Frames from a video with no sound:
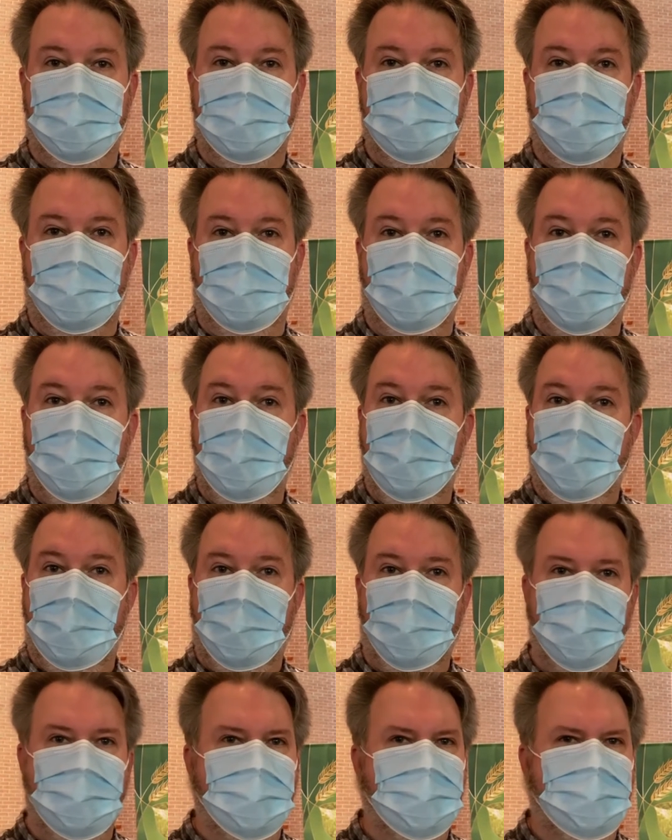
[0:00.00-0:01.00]
So
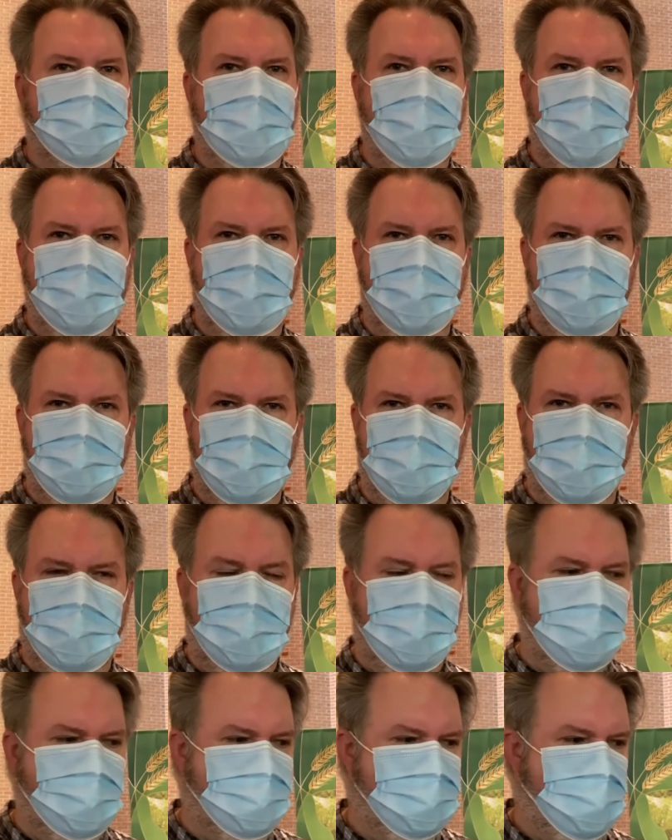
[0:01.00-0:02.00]
we're just taking
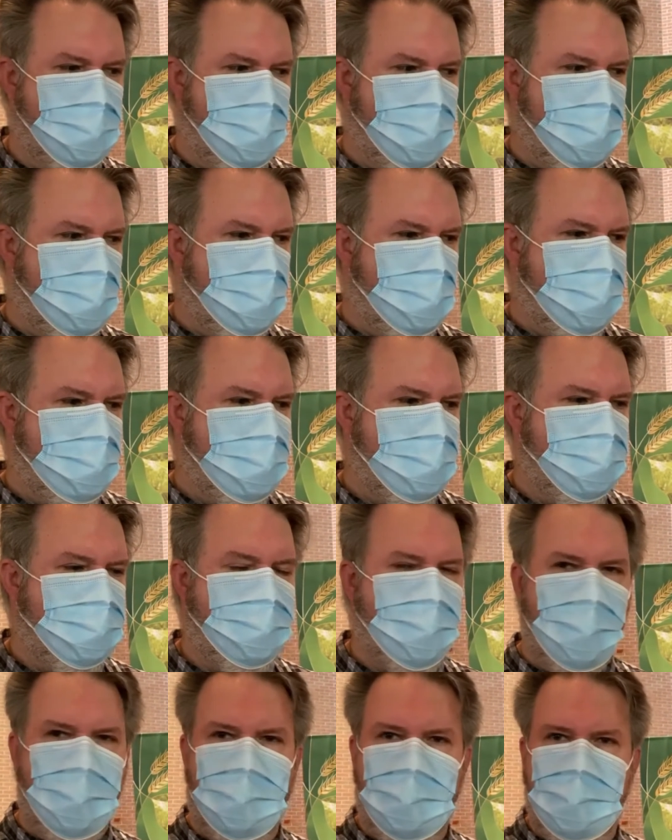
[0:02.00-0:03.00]

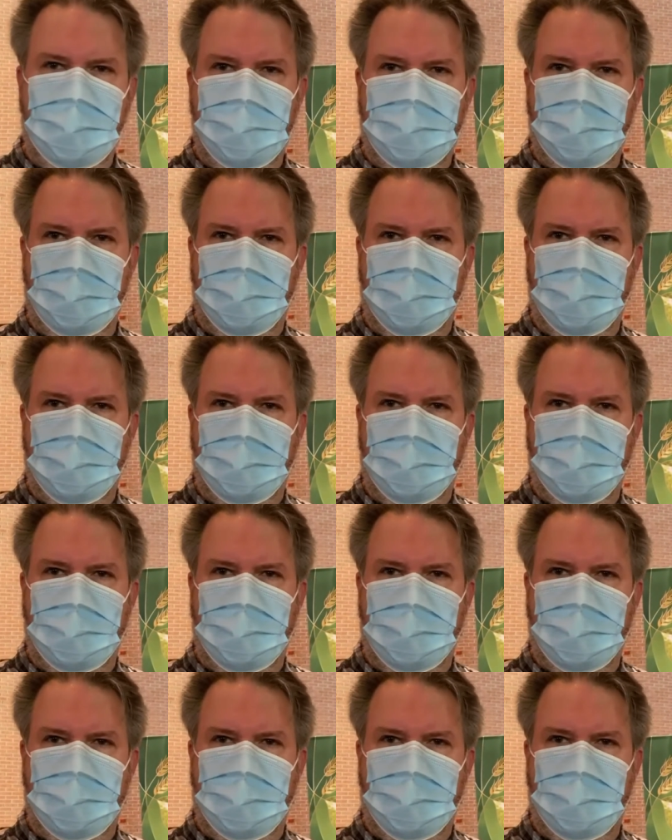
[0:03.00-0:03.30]
very